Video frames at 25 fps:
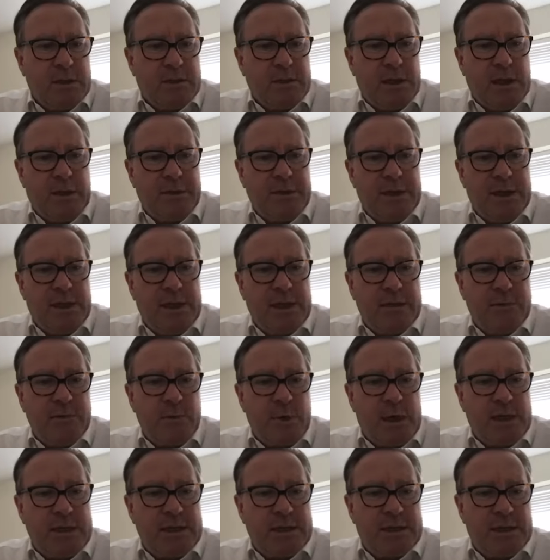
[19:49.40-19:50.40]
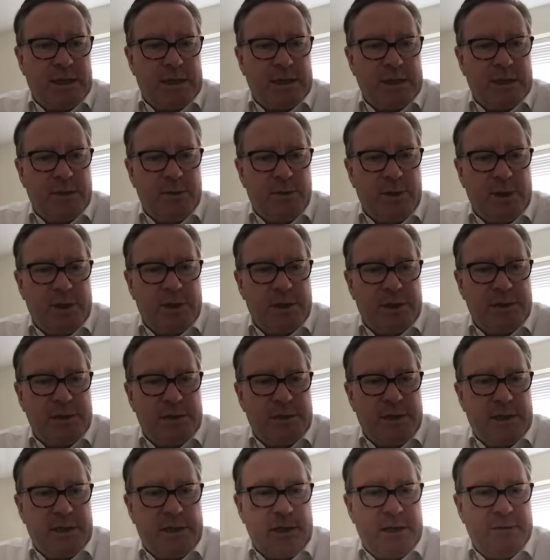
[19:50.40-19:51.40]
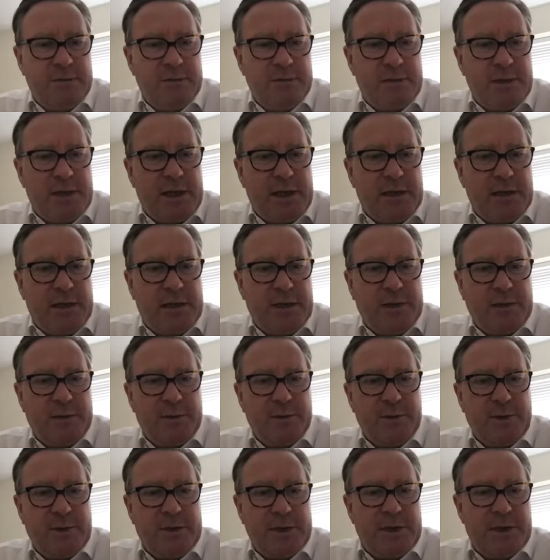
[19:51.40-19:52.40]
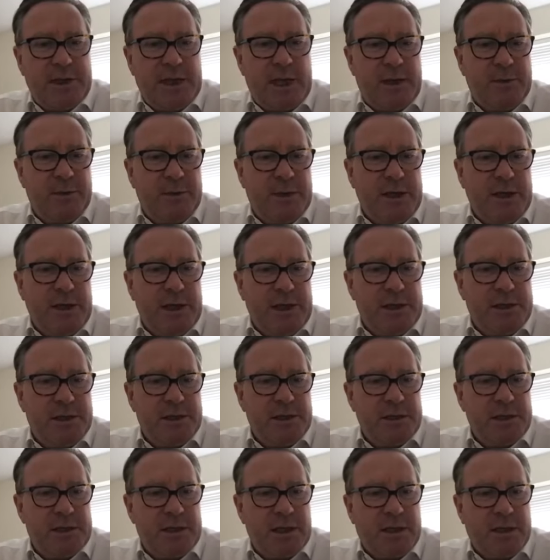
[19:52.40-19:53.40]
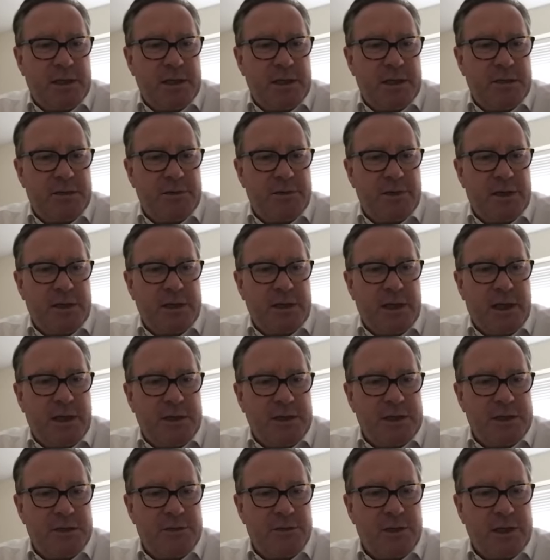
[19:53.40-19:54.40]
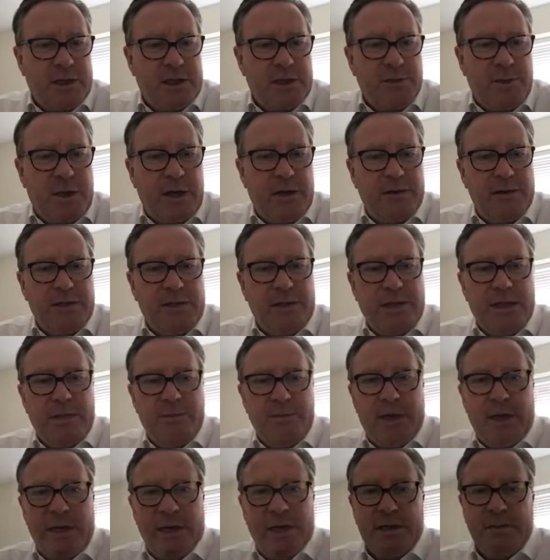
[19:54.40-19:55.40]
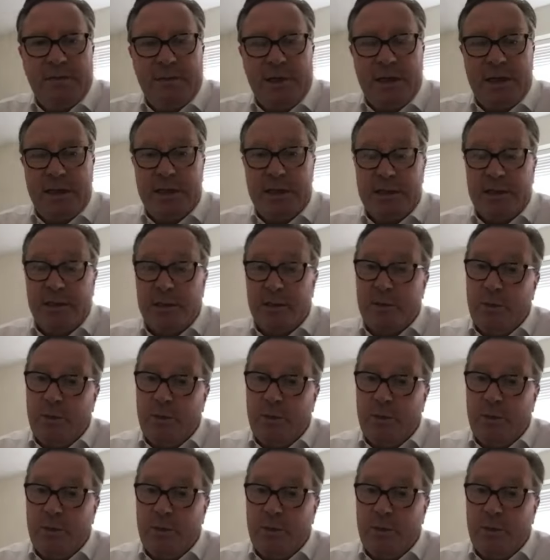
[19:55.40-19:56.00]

Ian White's asking a question as to how many agents are there are this transparent in their marketplace.